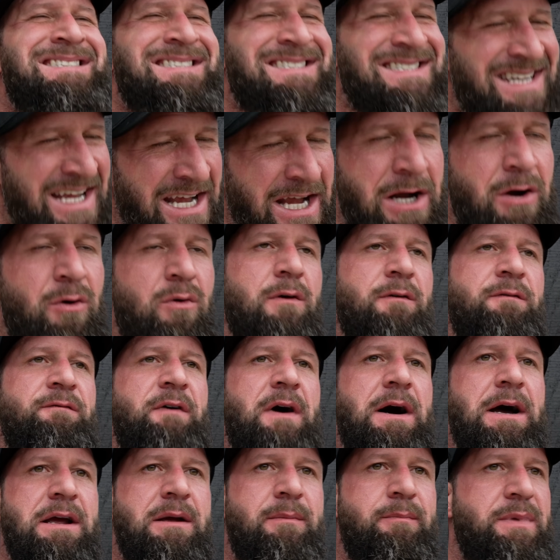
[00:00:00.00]

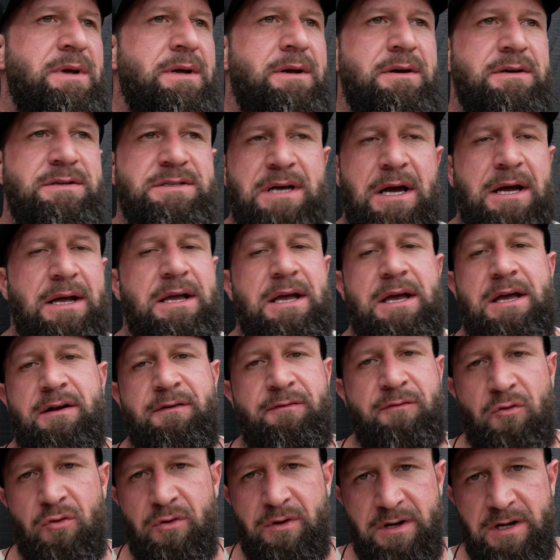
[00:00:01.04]
terrifying because I can't
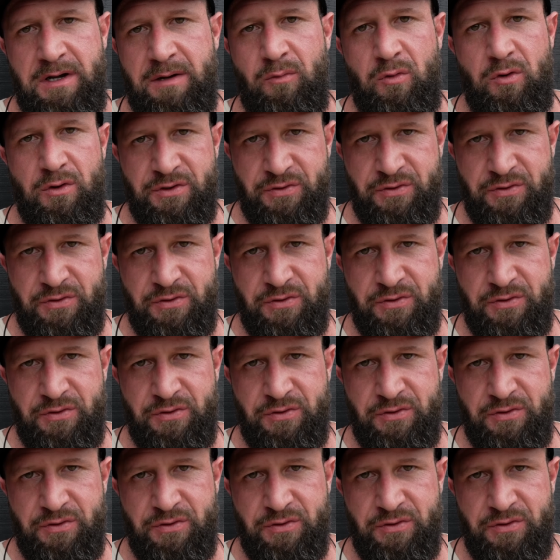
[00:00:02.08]
afford any more